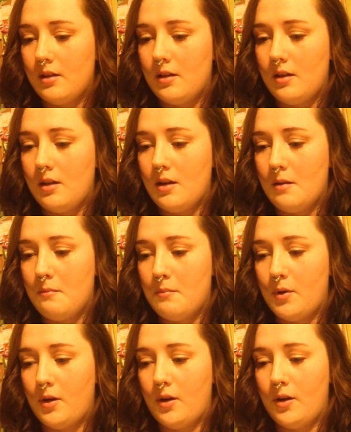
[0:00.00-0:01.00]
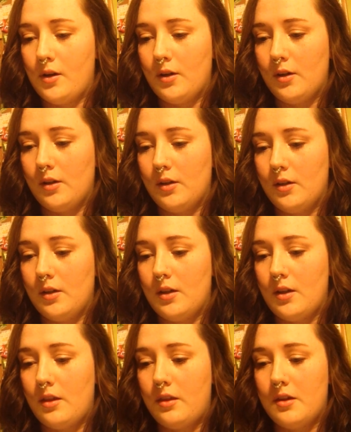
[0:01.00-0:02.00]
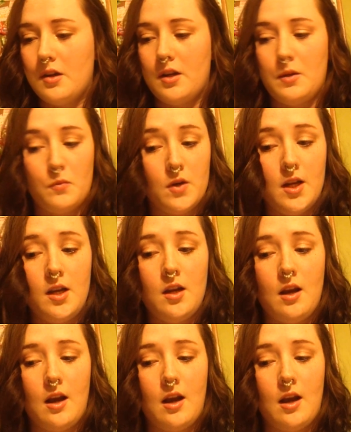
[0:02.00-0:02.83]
Number 31,